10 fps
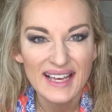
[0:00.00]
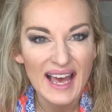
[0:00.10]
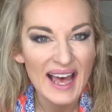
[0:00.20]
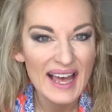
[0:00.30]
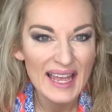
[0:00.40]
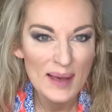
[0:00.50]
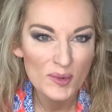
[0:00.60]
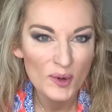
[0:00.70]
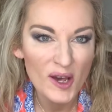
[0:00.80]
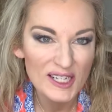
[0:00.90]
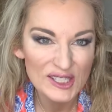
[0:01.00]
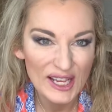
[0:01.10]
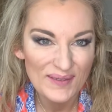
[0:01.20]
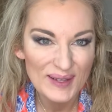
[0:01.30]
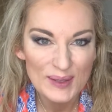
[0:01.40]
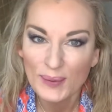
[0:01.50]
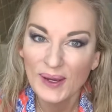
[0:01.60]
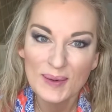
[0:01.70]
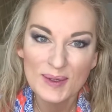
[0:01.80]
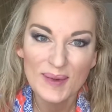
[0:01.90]
Hi, I'm Loretta Chaffins.
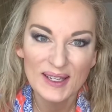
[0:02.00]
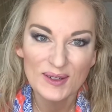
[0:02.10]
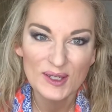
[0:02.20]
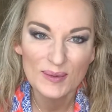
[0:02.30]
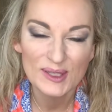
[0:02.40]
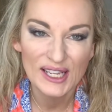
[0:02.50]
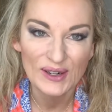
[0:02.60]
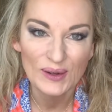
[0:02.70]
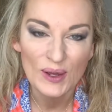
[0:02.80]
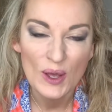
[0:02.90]
Welcome to my YouTube channel.